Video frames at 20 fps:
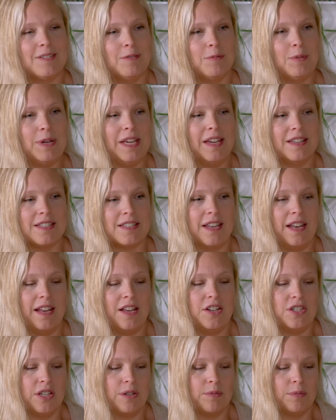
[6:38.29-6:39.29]
we as a
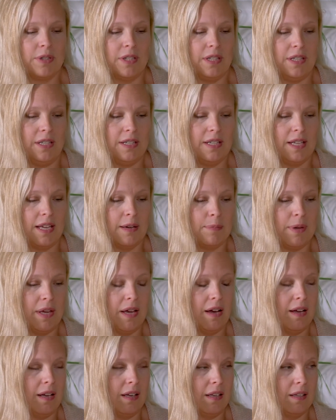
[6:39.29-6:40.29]
nation really need to get
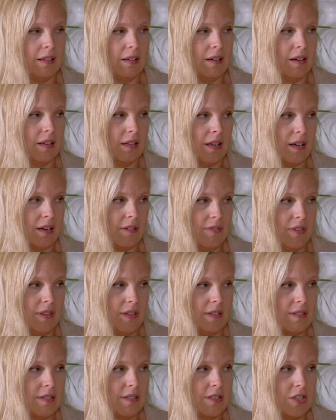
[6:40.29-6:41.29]
behind a lot of
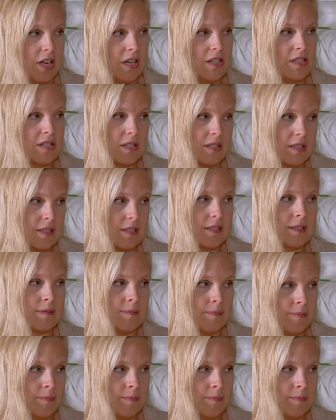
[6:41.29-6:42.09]
these changes.